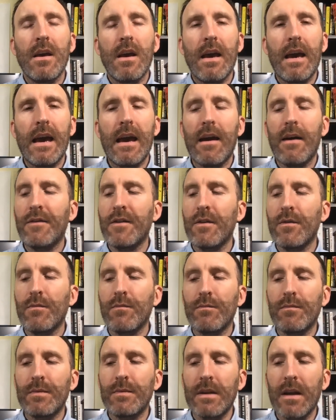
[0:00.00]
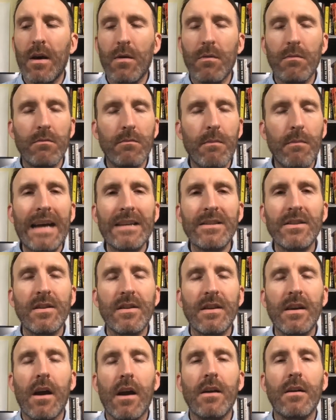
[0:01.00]
If you, master
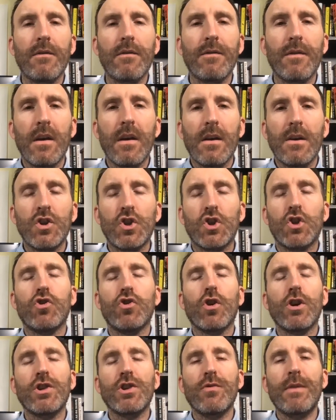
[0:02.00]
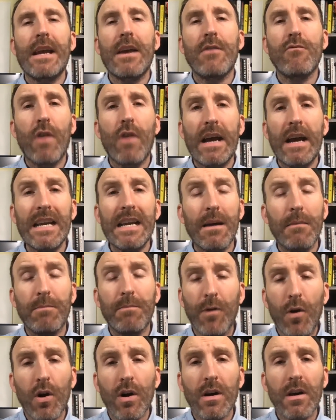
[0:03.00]
the art of structuring and writing a
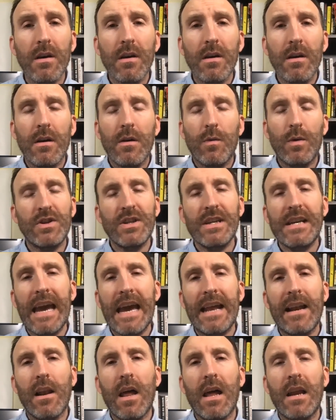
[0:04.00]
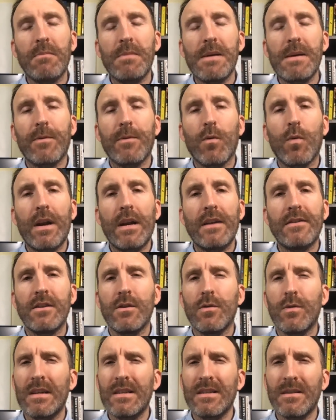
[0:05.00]
book, which again, a lot of people want to
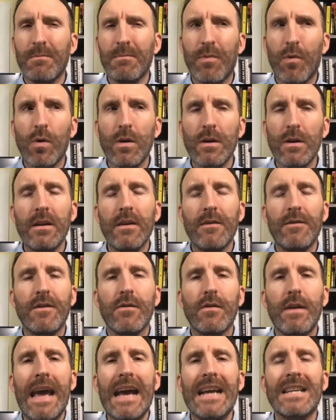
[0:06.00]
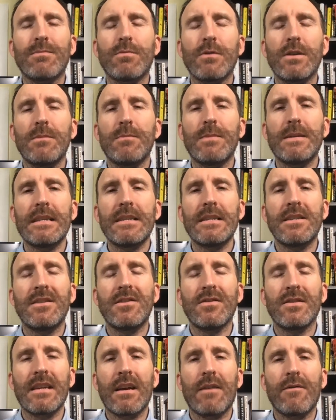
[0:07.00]
do and is important if you're an expert to position
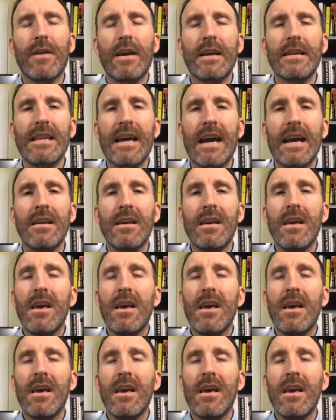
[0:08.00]
yourself like that.